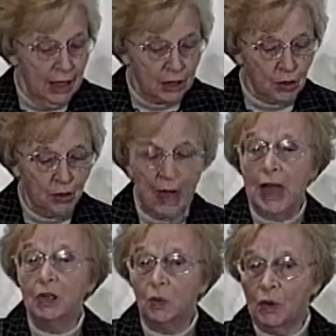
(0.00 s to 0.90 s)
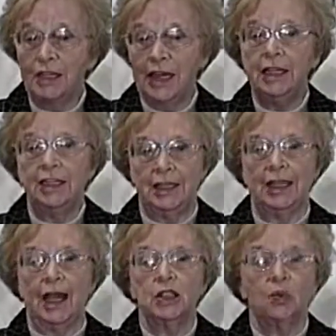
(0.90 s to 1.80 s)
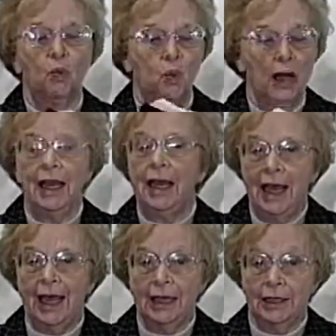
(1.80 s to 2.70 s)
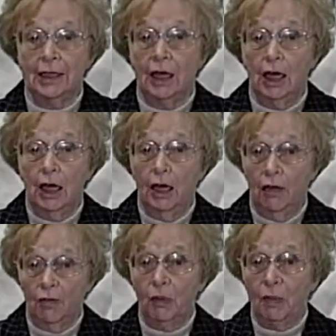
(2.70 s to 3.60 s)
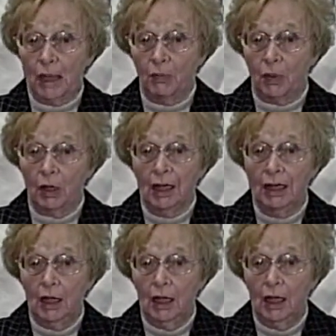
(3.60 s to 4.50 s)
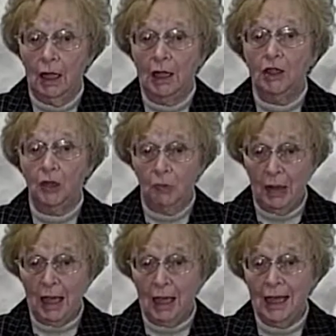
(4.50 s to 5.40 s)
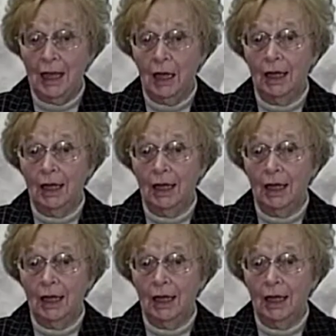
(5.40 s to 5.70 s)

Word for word: So God's Word teaches us what it is for people to be